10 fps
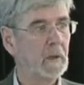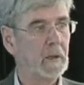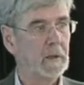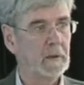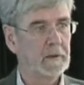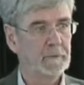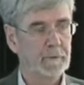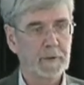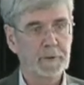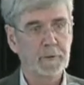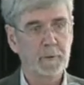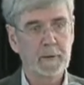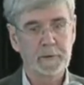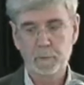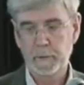and I'd invite you to
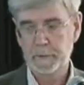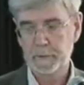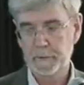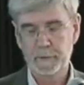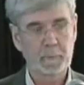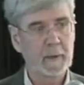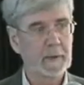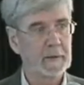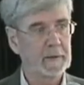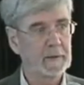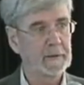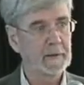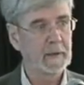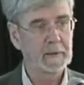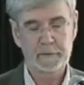ask questions about any
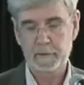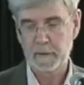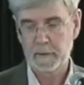details